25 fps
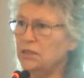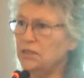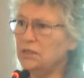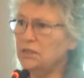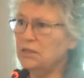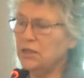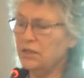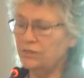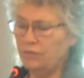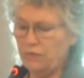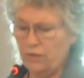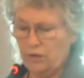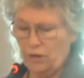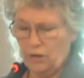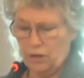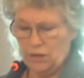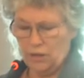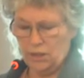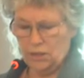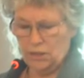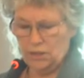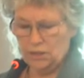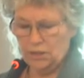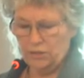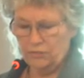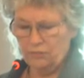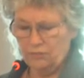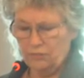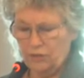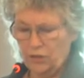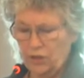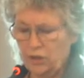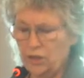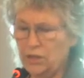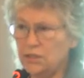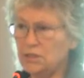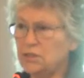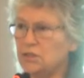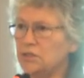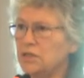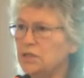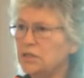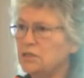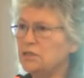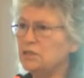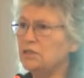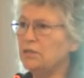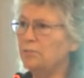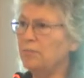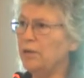is that there is a very
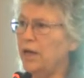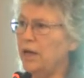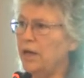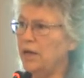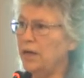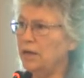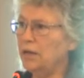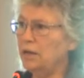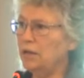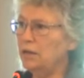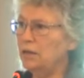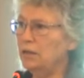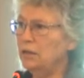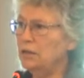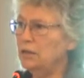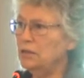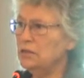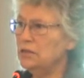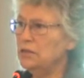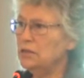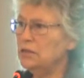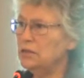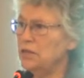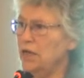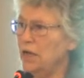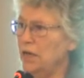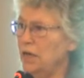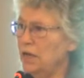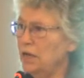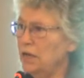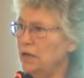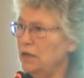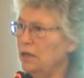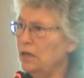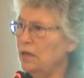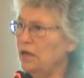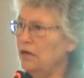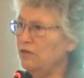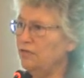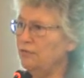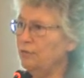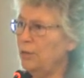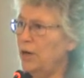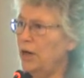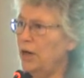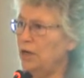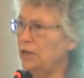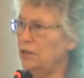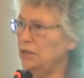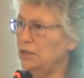systematic study of
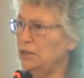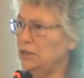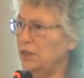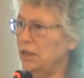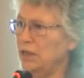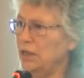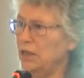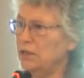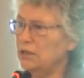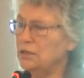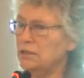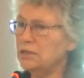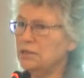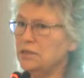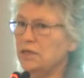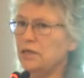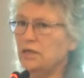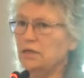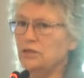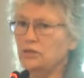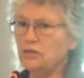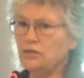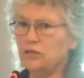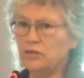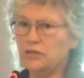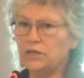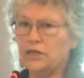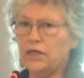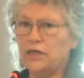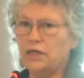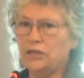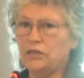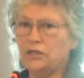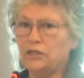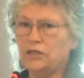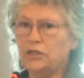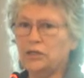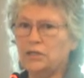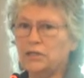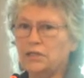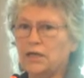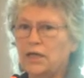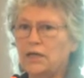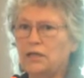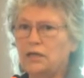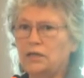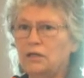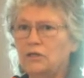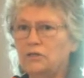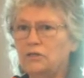polygons, intersections,
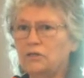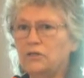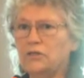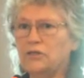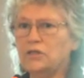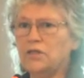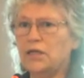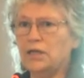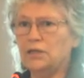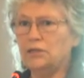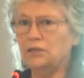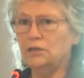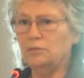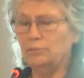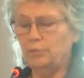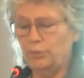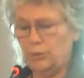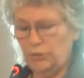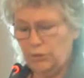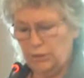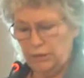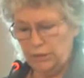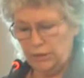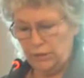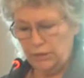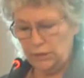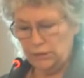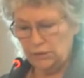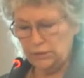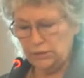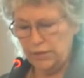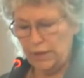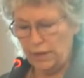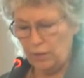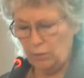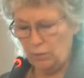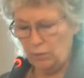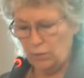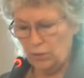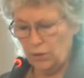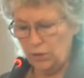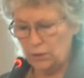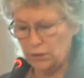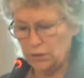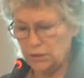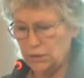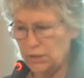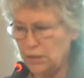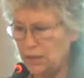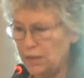and intersecting polygonal
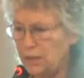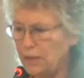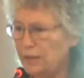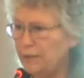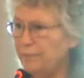networks